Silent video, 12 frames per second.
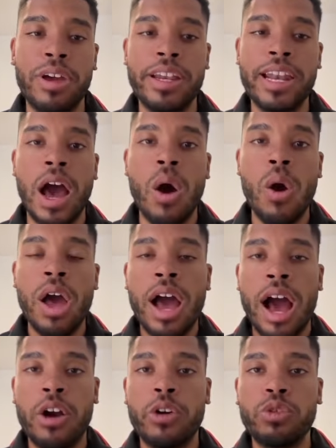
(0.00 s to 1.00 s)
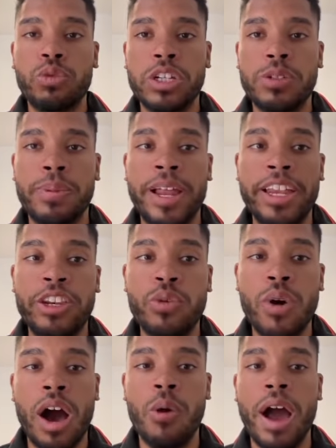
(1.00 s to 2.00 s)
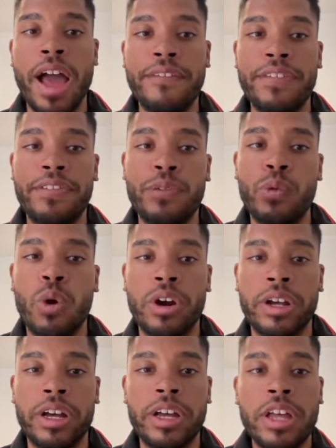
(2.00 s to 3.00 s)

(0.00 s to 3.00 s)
and now I'm going to explain you how everything works.